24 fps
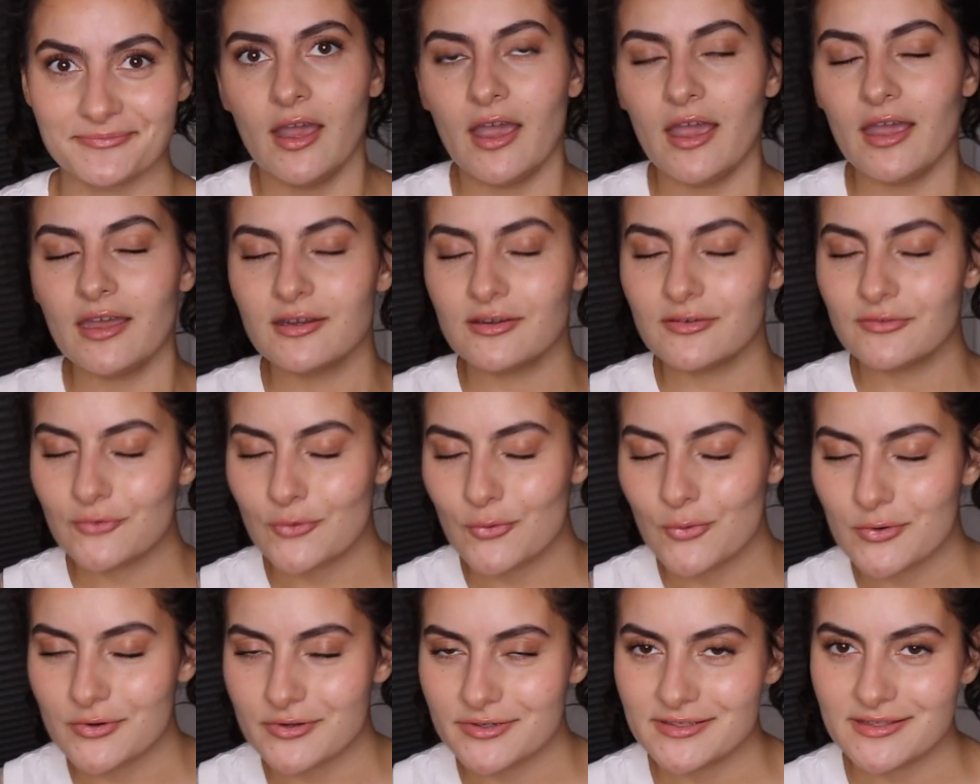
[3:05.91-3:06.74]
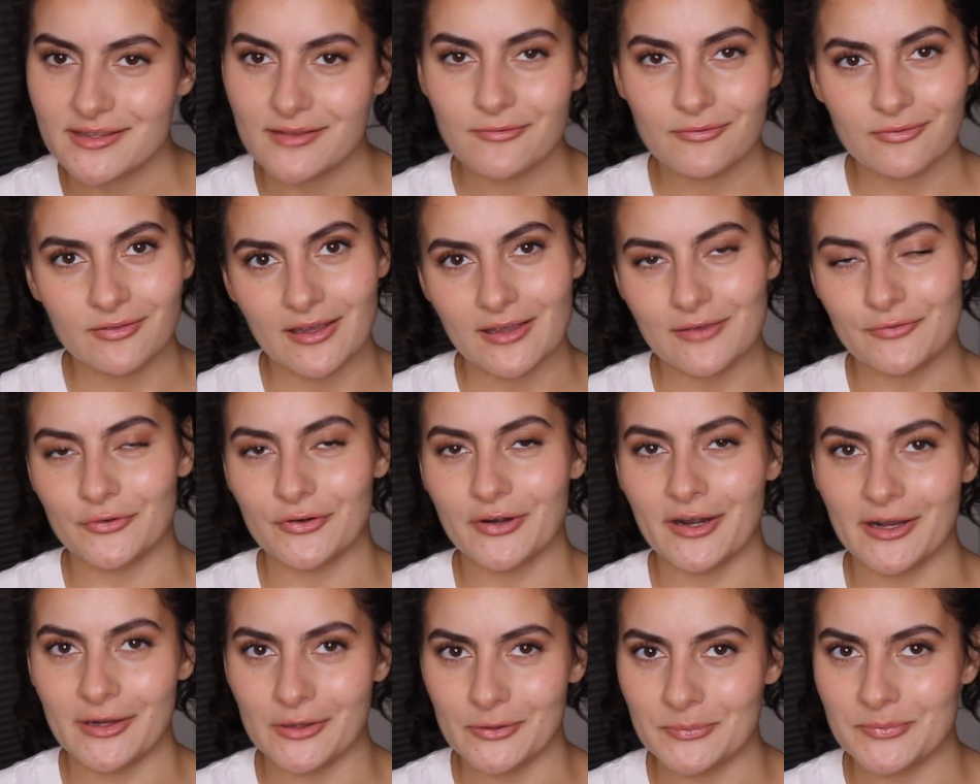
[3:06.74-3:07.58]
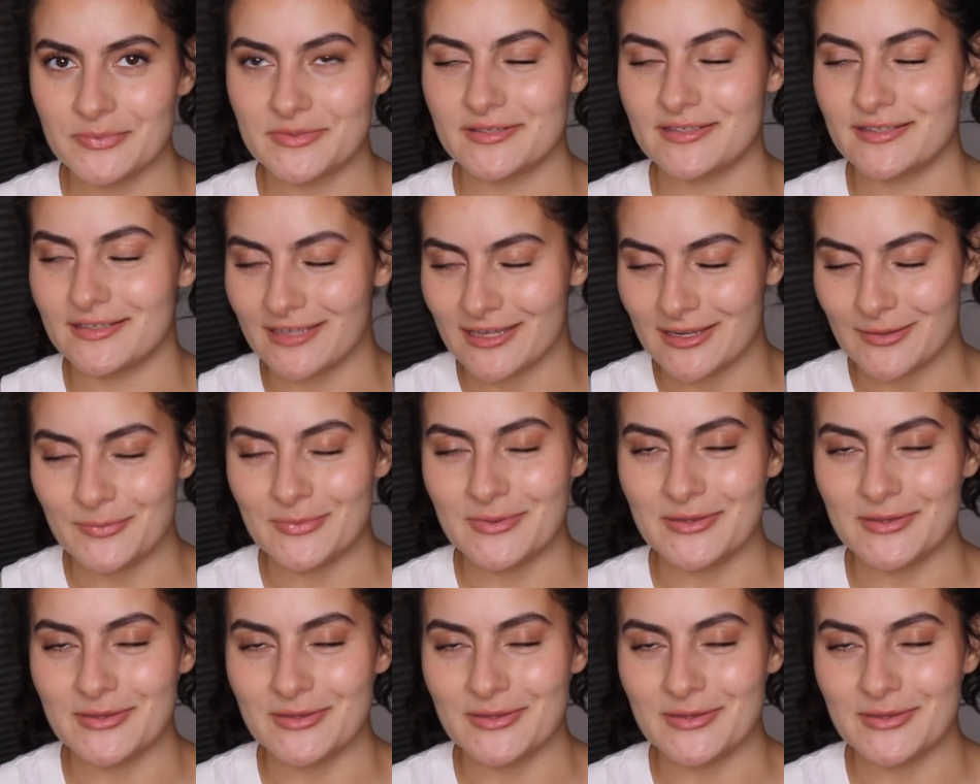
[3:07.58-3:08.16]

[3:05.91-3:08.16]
And of course, the flavor helps to keep